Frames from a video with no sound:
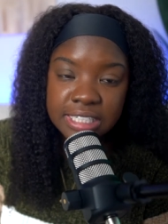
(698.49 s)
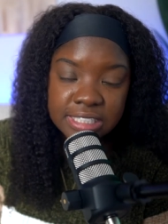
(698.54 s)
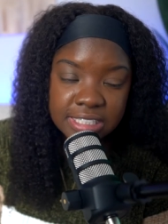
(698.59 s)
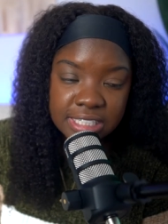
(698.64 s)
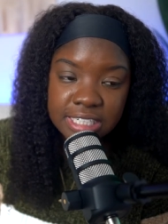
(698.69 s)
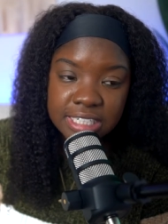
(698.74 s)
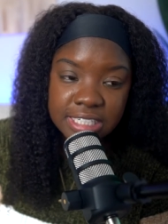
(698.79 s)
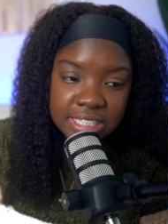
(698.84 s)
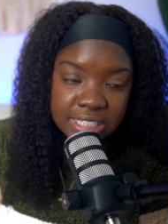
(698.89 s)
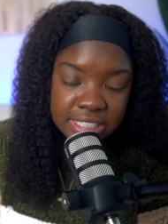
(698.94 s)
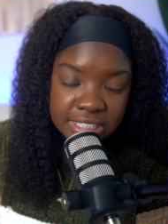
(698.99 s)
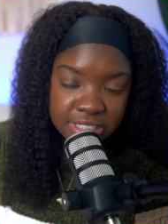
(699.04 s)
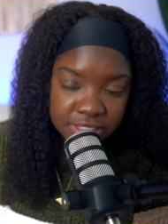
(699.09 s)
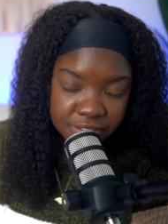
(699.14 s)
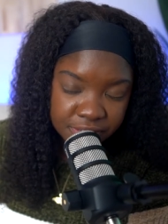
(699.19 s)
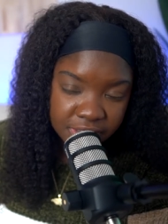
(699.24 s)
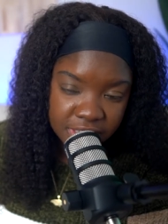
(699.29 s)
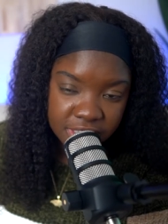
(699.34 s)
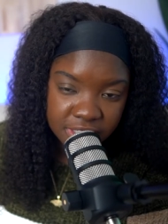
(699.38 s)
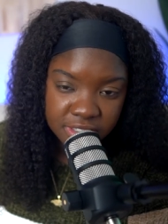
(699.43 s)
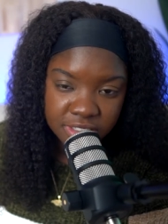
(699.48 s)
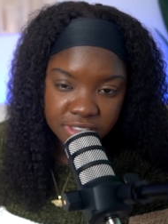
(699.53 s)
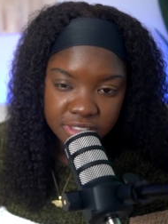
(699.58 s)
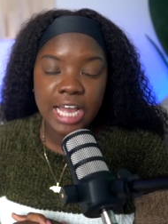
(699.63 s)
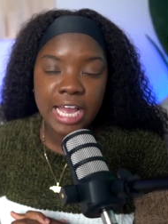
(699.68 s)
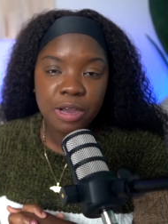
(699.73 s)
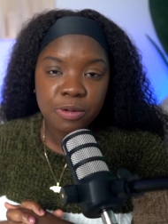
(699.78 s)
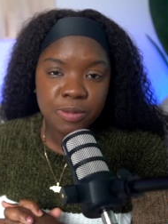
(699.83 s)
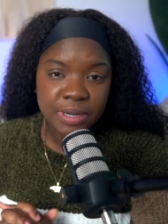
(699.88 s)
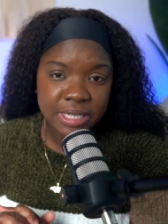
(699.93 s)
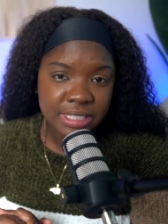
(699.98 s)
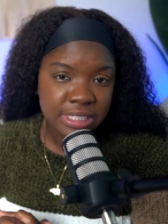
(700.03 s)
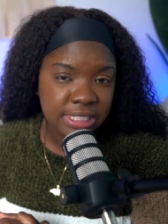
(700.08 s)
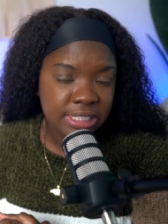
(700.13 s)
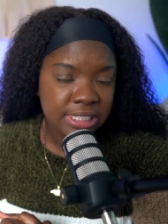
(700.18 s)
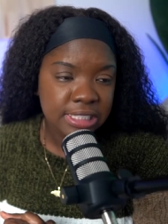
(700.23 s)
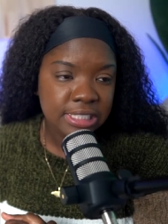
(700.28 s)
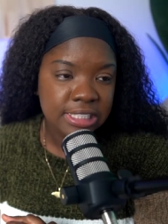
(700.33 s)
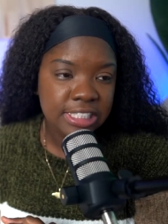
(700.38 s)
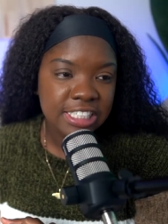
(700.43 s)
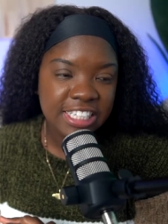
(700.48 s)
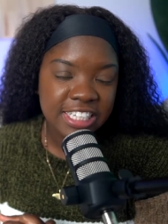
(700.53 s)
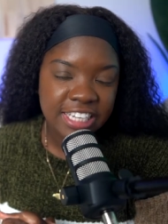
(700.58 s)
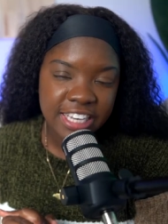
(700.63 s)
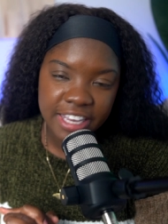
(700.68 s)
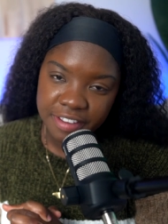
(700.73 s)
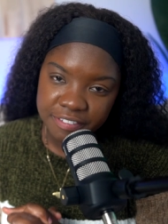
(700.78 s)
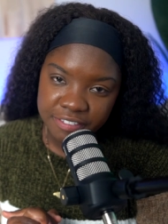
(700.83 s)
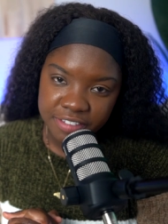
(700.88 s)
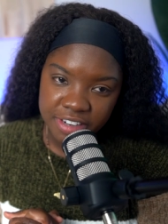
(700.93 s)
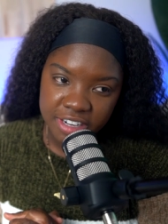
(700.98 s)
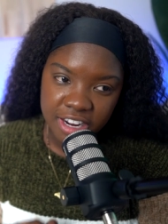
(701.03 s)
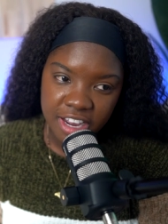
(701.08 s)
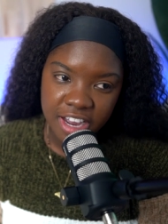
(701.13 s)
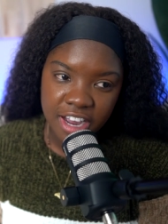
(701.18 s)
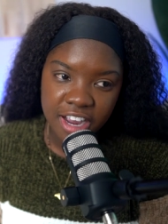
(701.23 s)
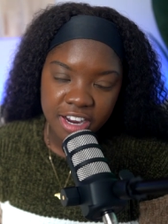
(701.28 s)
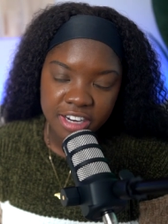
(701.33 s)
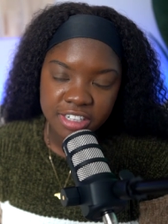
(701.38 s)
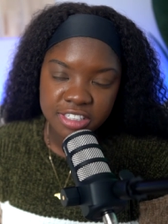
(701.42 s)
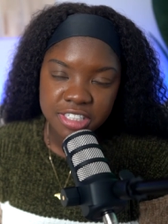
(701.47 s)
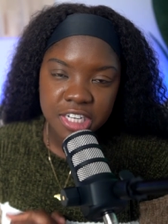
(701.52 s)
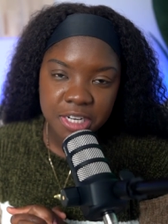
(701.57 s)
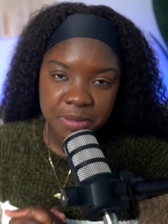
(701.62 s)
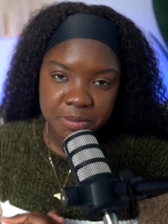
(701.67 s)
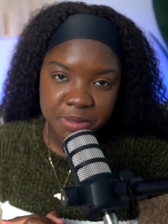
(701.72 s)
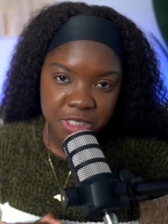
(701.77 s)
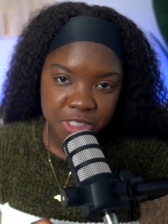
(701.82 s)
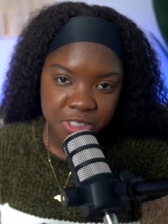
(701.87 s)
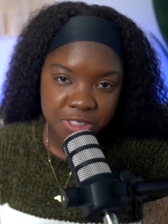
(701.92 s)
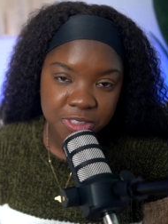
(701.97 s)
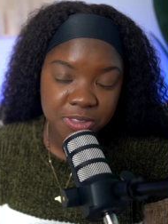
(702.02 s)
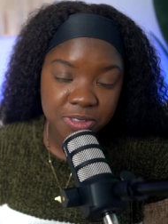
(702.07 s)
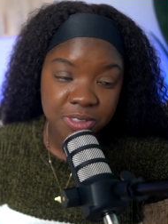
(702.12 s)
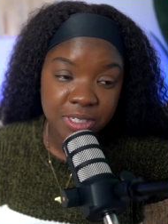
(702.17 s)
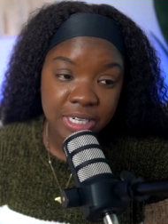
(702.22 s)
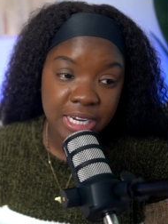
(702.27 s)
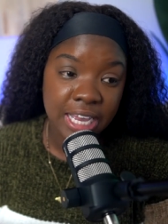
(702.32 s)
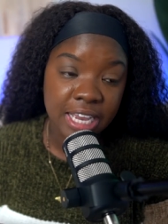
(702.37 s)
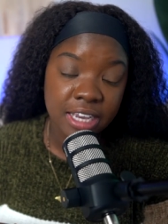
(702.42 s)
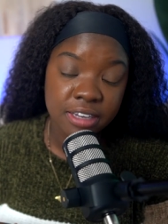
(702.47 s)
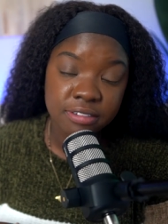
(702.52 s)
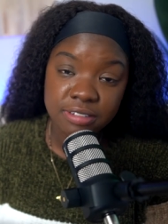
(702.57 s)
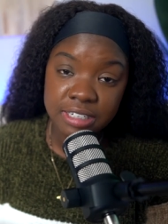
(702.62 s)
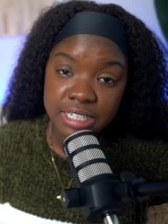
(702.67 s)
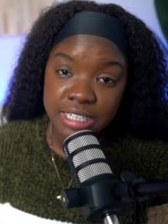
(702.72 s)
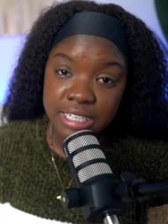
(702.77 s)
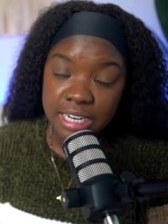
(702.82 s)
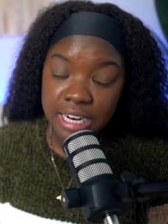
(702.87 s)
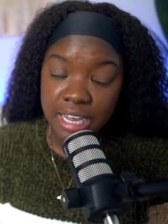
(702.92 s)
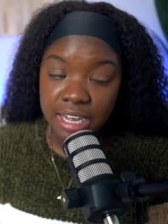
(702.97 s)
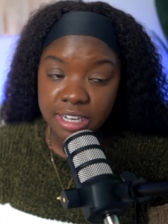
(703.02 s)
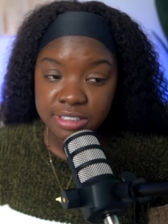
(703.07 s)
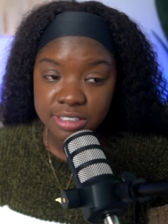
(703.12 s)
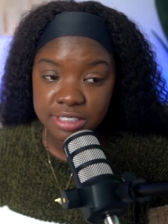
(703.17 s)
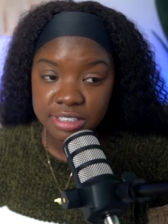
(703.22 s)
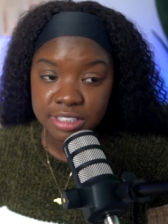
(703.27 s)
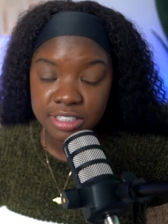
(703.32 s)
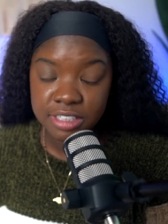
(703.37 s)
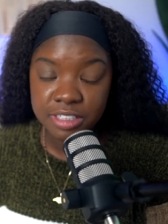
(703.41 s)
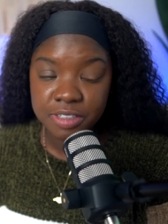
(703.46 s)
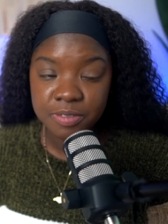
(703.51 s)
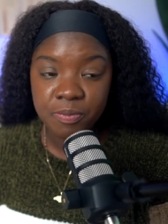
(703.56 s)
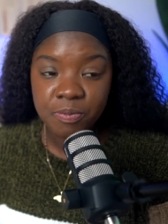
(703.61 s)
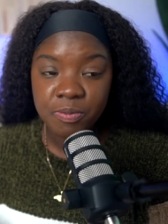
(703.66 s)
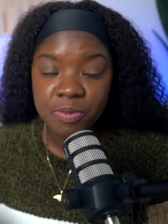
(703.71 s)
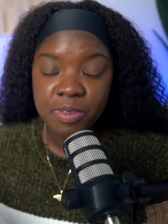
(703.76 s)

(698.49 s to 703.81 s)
attend these events. I went to see Kevin Hart comedy show live late last year,